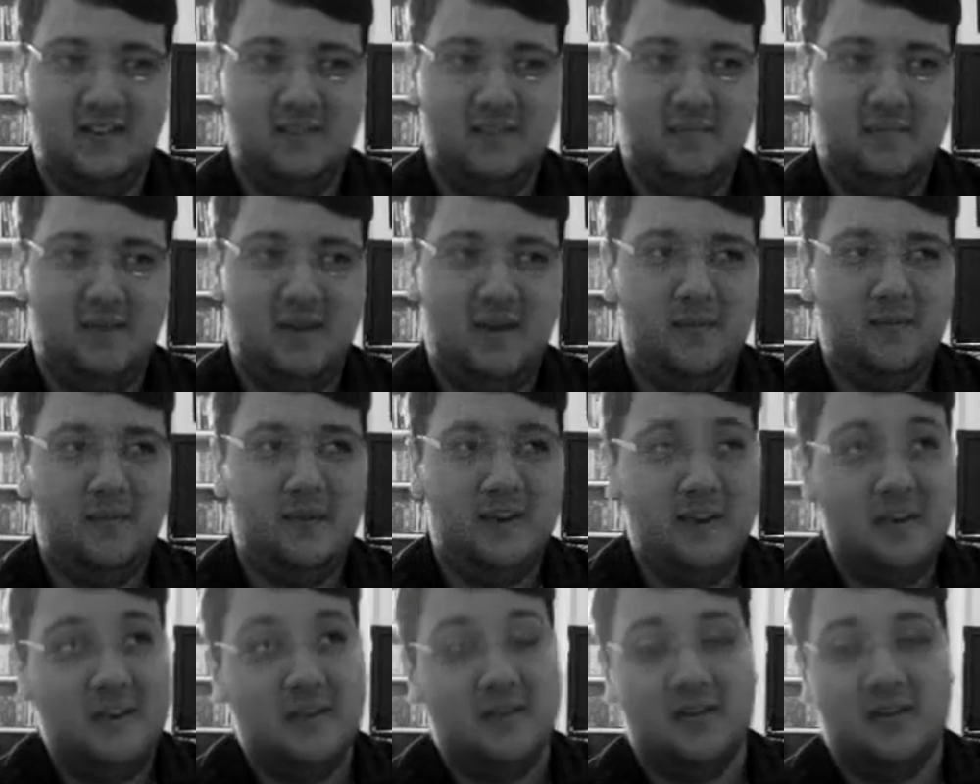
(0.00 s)

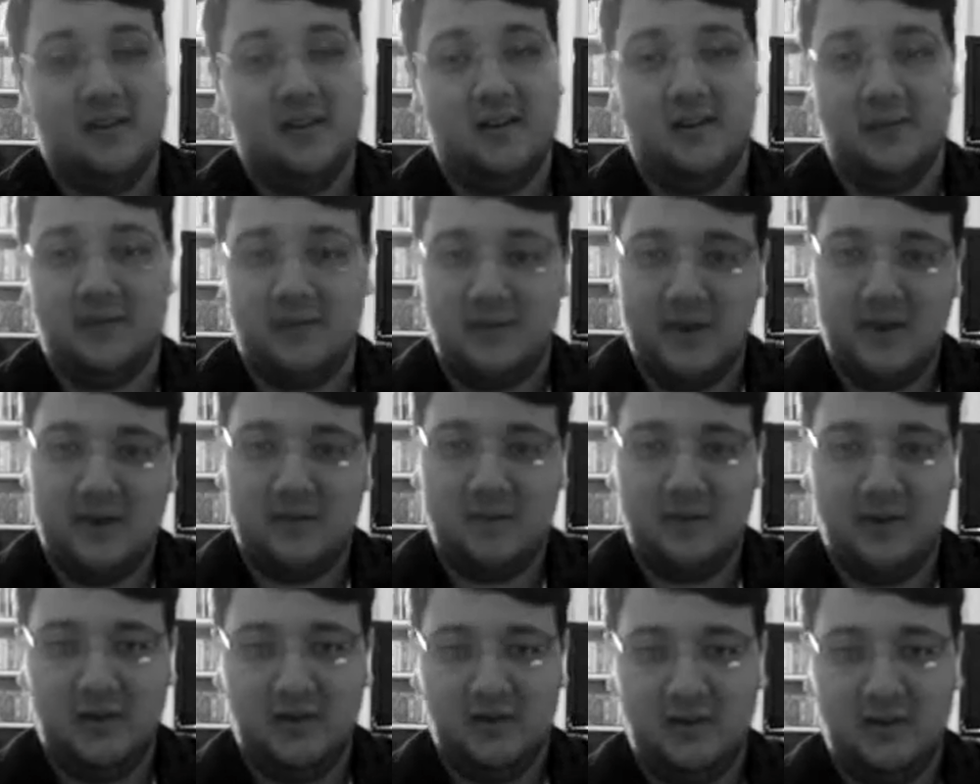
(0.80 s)
Maybe Frank
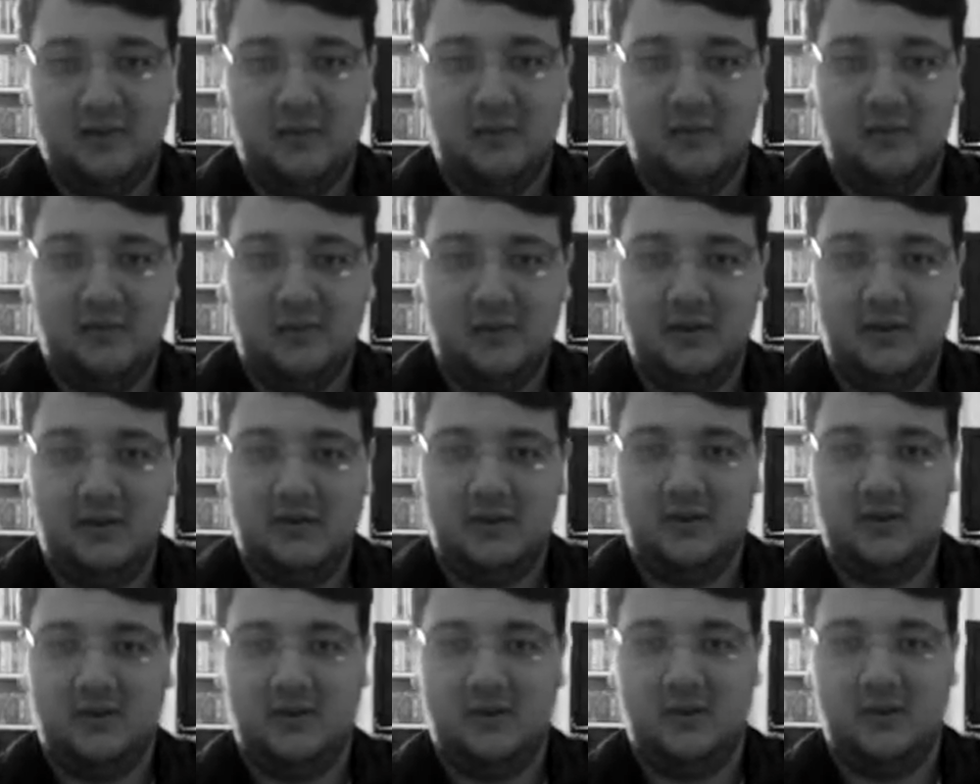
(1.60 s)
Miller
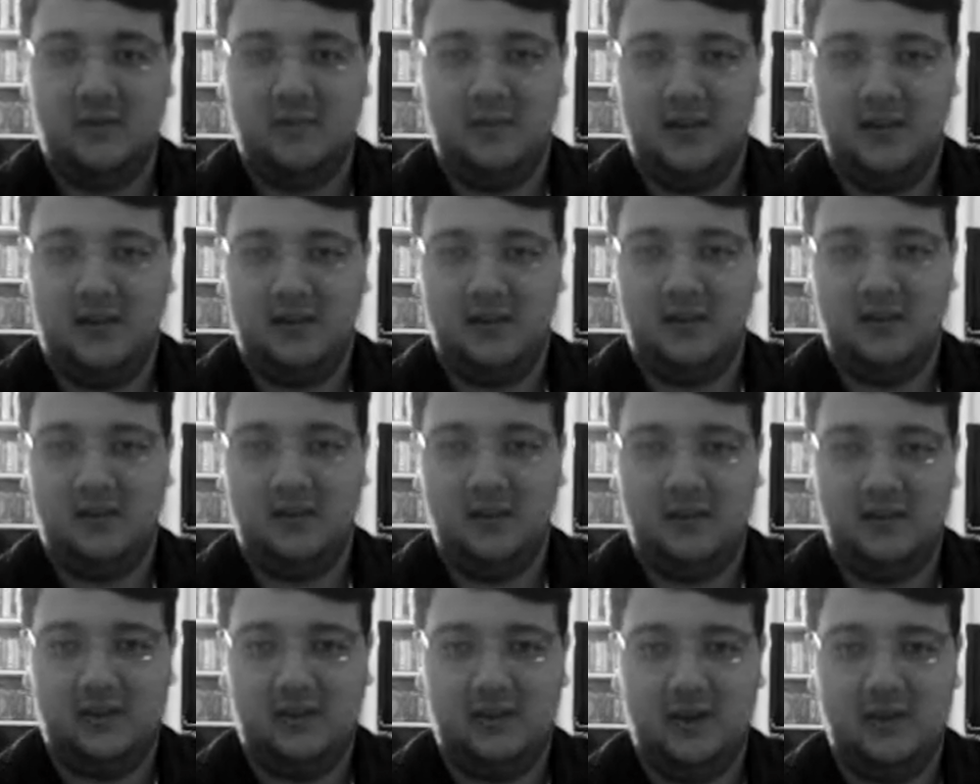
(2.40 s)
was trying to make
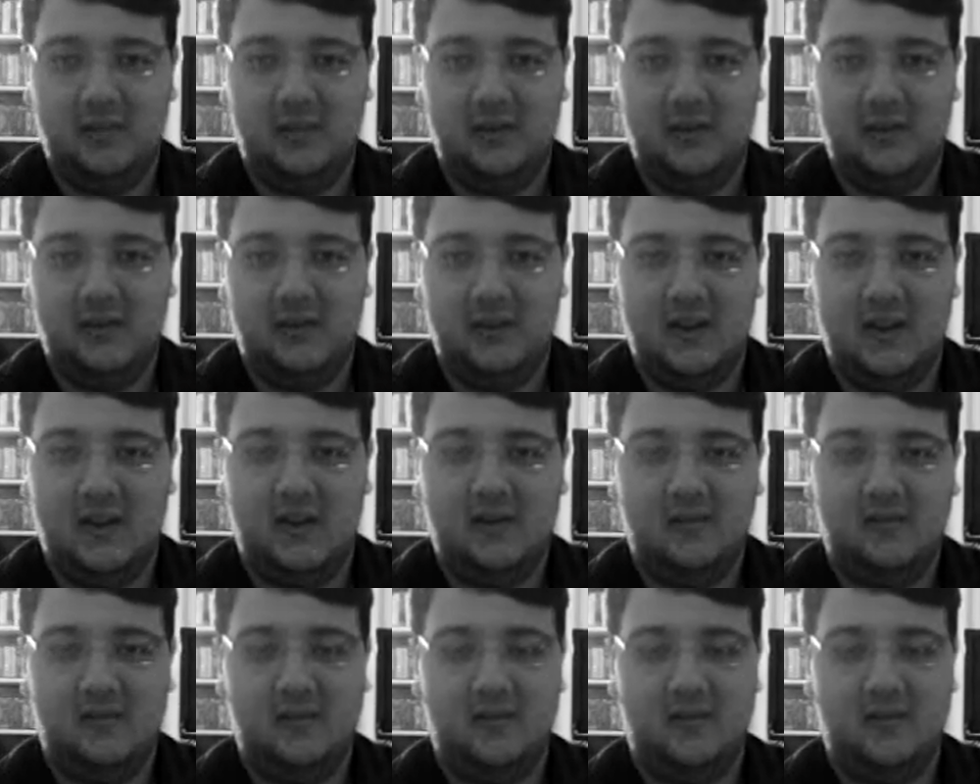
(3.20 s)
a statement of that.